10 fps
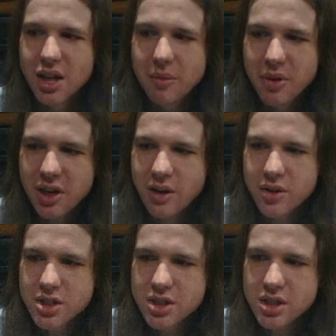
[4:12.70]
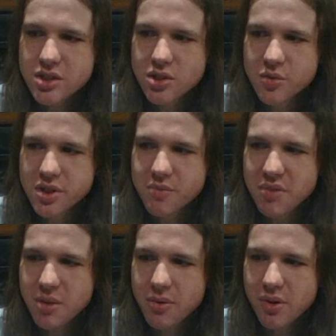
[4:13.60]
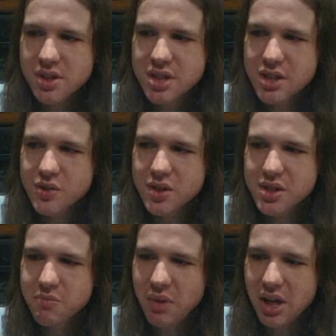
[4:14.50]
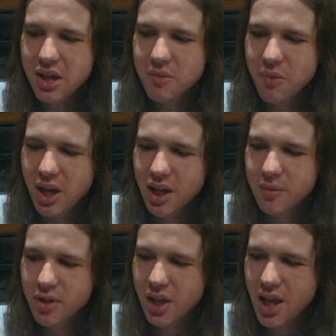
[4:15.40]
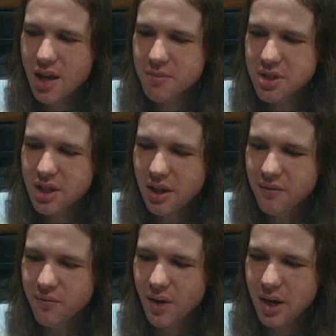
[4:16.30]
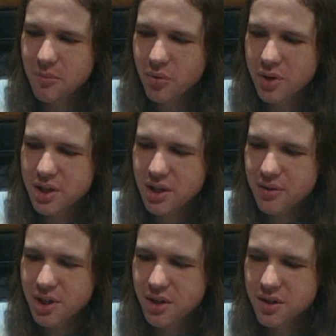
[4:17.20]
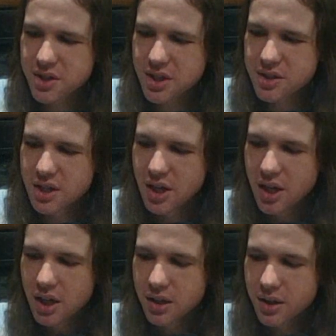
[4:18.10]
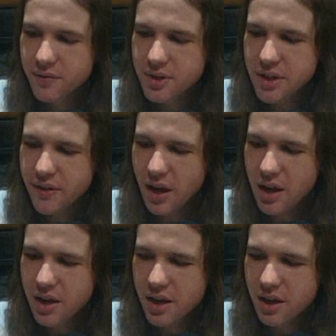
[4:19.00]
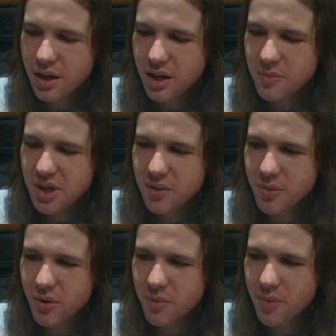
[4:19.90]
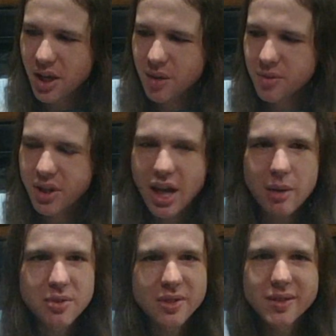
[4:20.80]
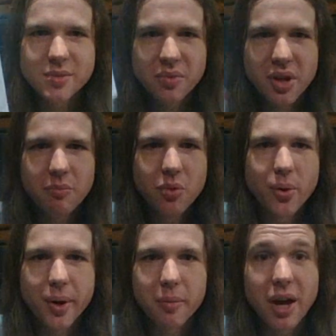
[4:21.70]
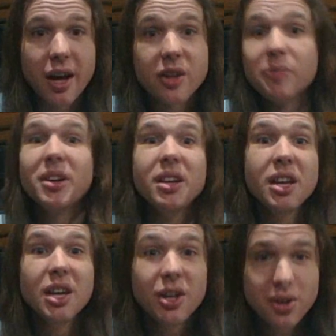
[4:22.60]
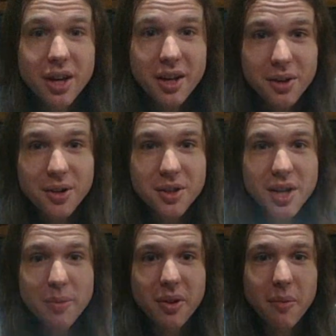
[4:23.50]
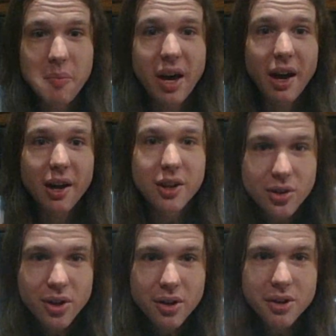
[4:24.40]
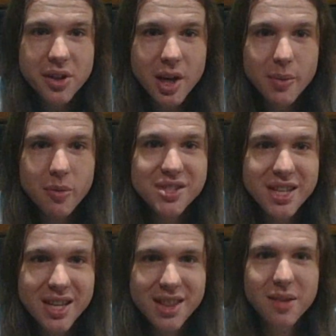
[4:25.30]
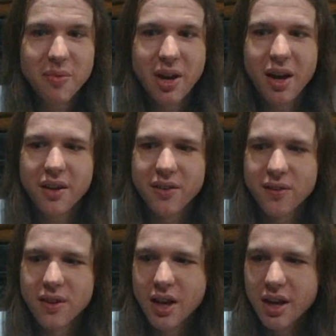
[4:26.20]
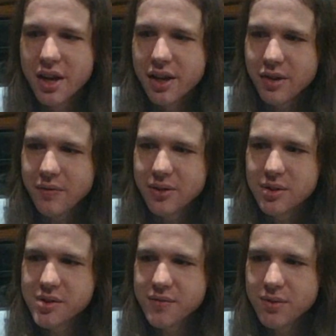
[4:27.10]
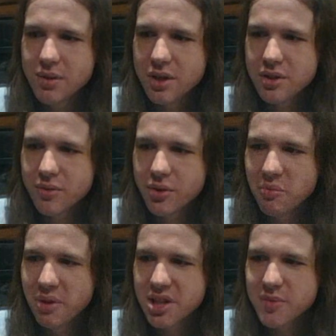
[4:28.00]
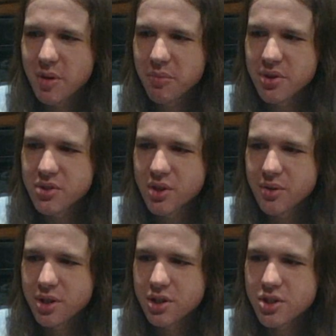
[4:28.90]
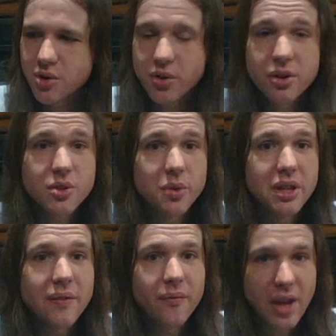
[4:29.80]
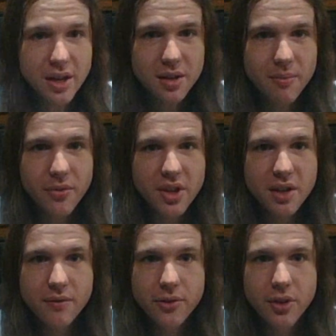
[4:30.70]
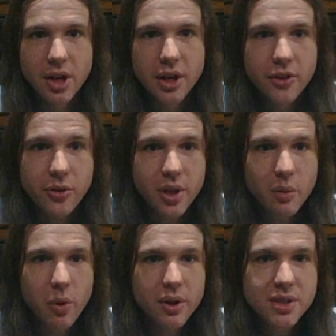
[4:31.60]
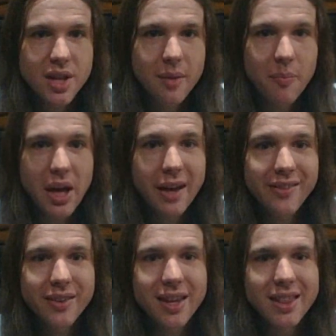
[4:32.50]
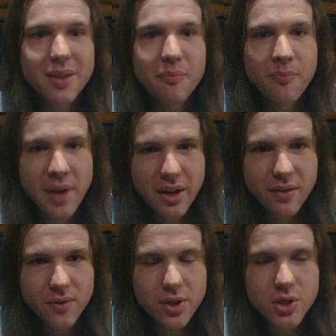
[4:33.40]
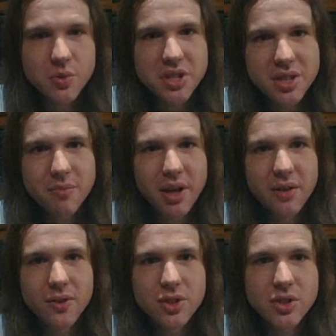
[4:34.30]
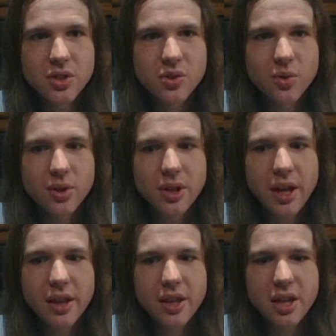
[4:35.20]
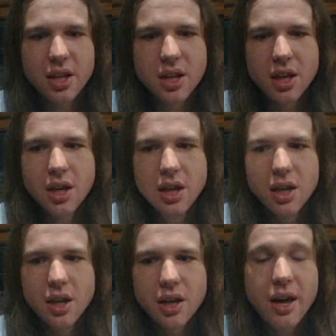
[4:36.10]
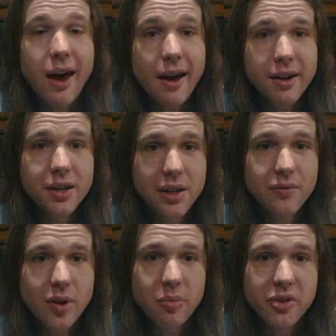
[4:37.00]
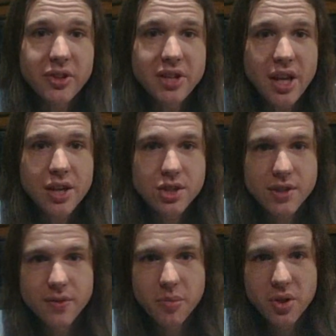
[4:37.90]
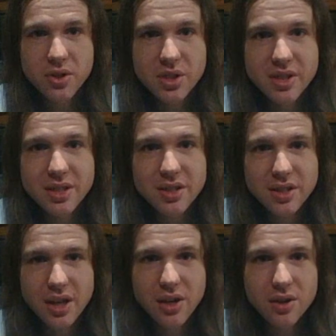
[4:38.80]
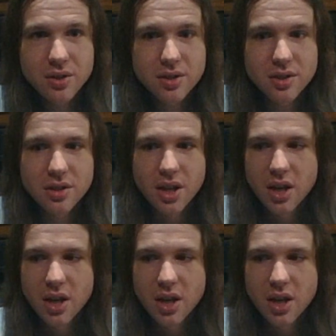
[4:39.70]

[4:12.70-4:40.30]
But now it just says, use amiibo accessories in many compatible games, and then in fine print down here it says, look for this icon on amiibo compatible games. So it's a pretty boring box. But you're not here to talk about the back. You're here to talk about what's in the box. Now, for those of you that don't know much about Persona, Joker is one of the Phantom Thieves. So he wears that mask in the metaverse, which the metaverse is sort of like the cognitive representation of a person's desires.